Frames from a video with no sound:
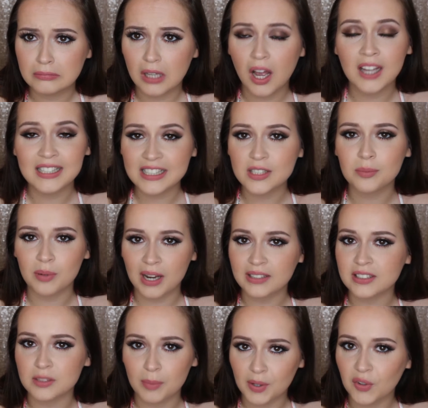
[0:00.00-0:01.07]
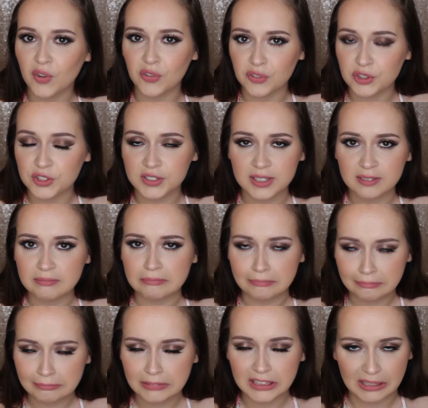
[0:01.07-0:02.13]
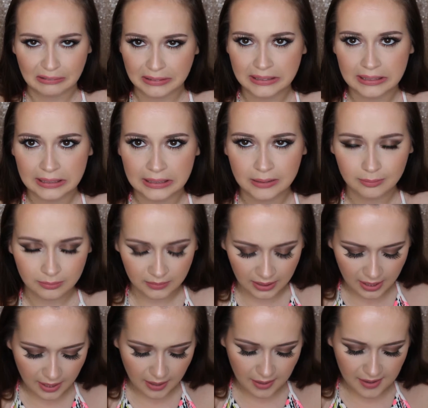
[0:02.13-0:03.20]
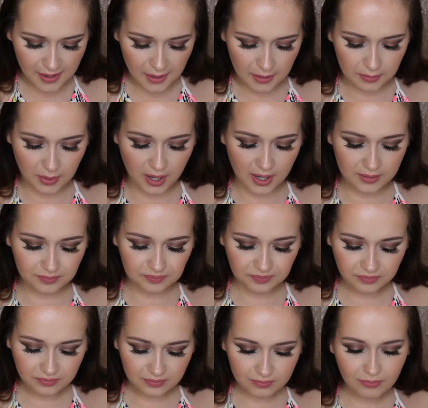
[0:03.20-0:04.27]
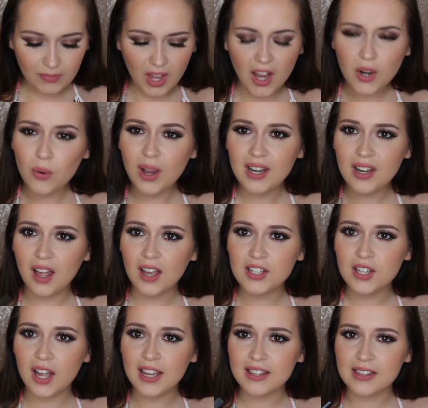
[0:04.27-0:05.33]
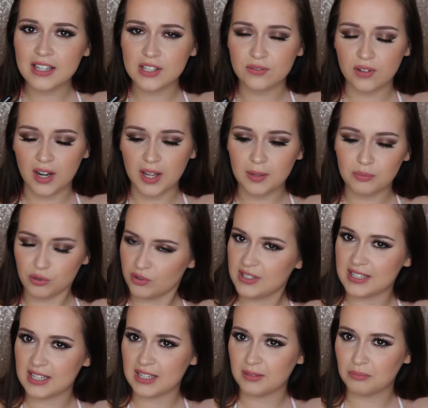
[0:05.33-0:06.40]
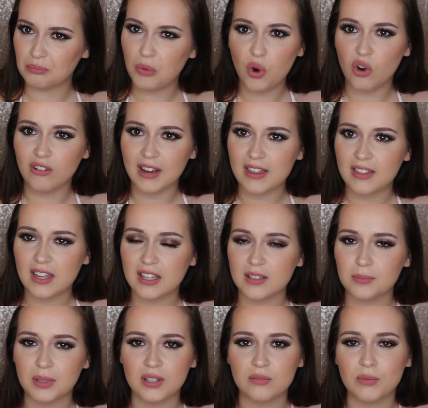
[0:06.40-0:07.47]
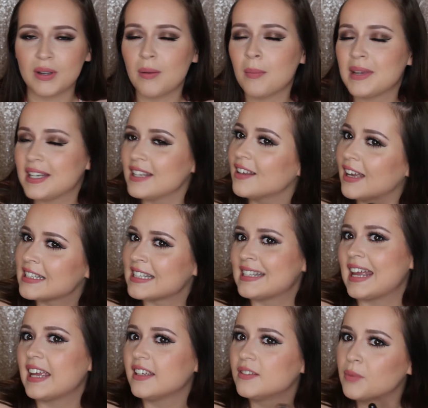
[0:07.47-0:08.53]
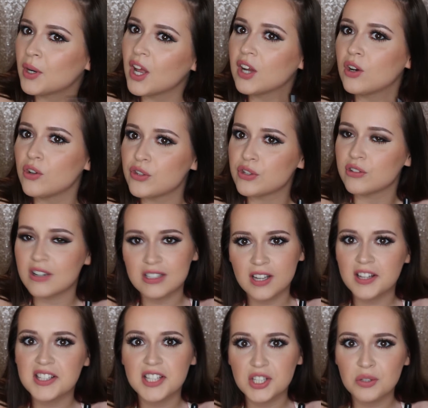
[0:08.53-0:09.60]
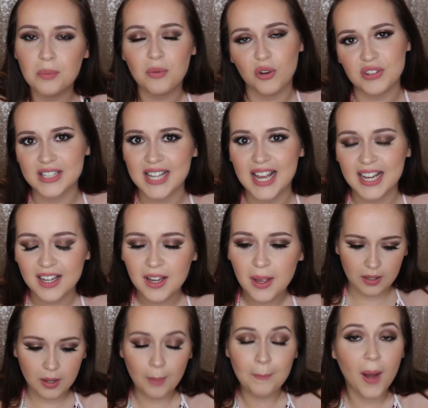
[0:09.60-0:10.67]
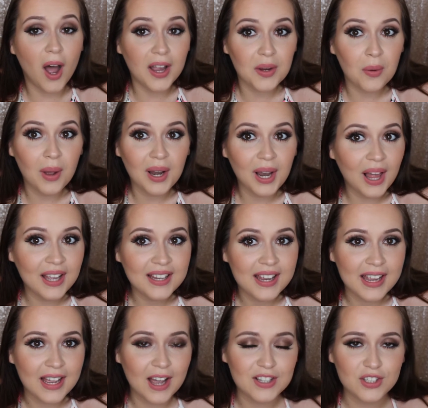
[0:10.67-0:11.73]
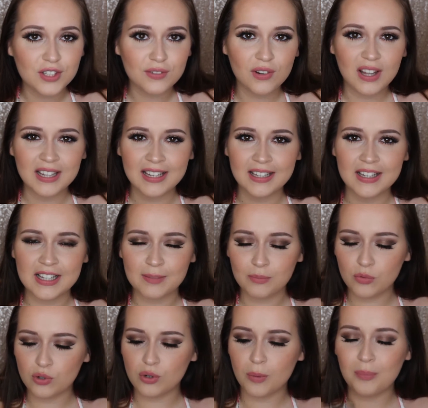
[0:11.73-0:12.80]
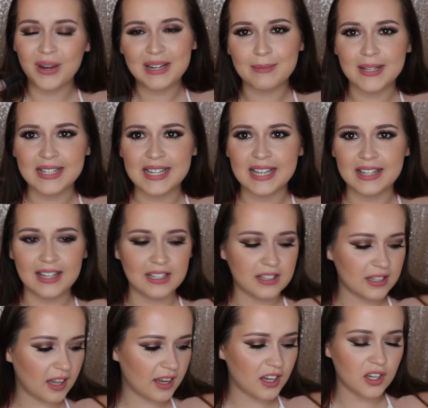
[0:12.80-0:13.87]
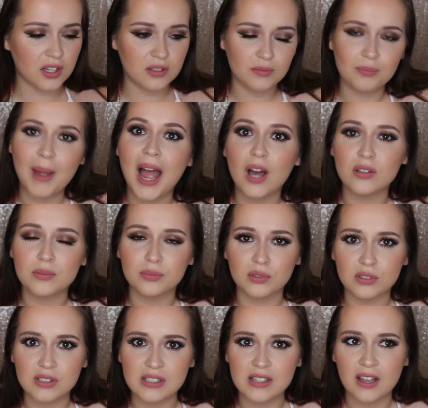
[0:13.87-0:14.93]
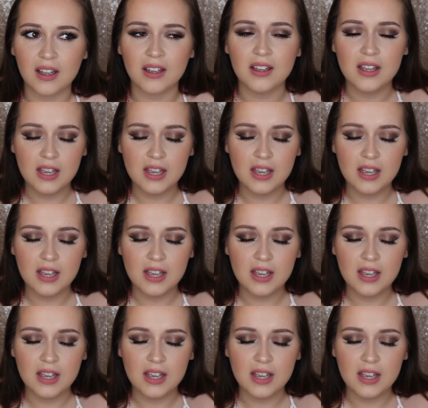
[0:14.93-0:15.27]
I need to practice my contouring, seriously. But I like this for like bronzing more, I think. Because, I mean, as I say, when I contour it turns into a bronzing, but I quite like it. I just feel like it's more pigmented than like a powder bronzer.